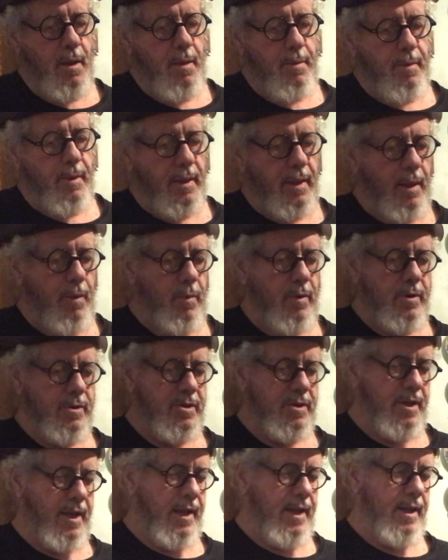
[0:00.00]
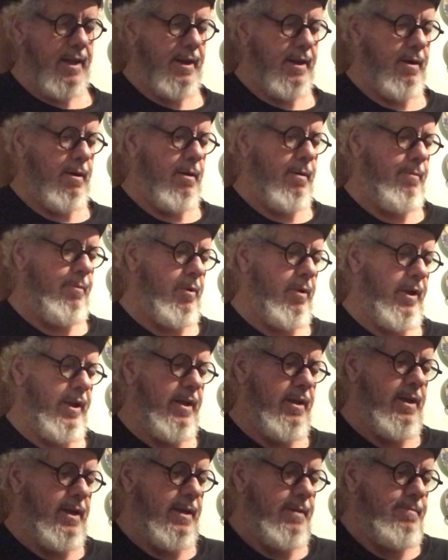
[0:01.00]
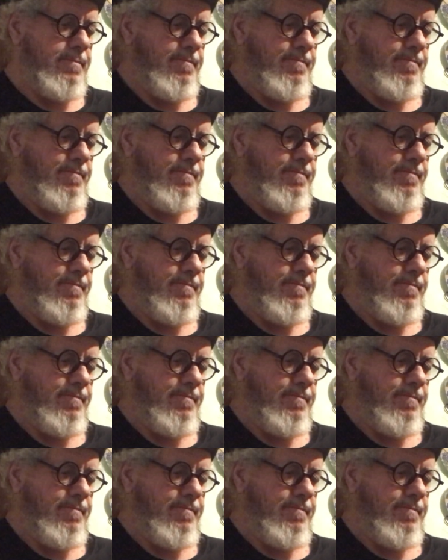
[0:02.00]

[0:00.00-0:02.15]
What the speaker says: But they will stick in there pretty good.